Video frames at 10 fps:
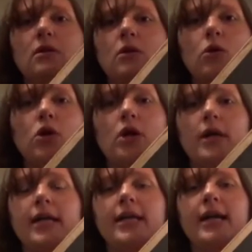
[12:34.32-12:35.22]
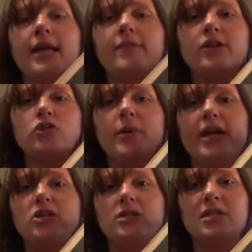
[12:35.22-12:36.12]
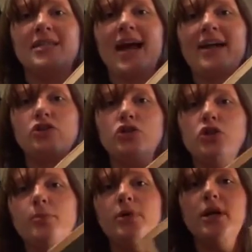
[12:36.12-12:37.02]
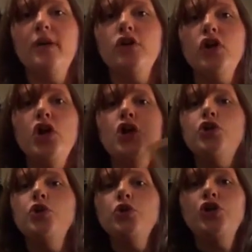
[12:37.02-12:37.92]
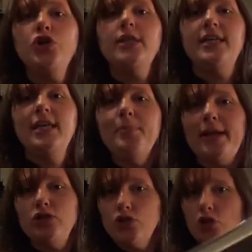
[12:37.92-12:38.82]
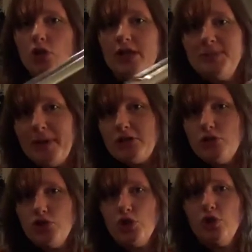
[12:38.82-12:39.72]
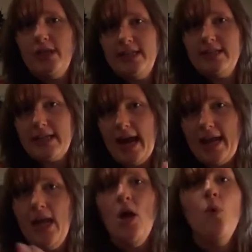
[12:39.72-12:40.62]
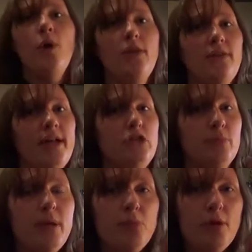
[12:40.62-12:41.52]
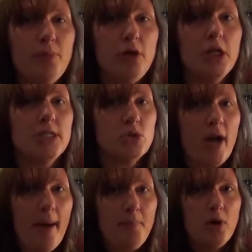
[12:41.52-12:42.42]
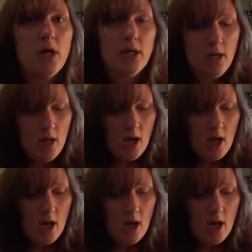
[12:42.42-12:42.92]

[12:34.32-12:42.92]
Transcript: or any kind of extra pages attached to your book cover, you could keep a journal, a special journal inside. Whether that's your memory book and scrapbook,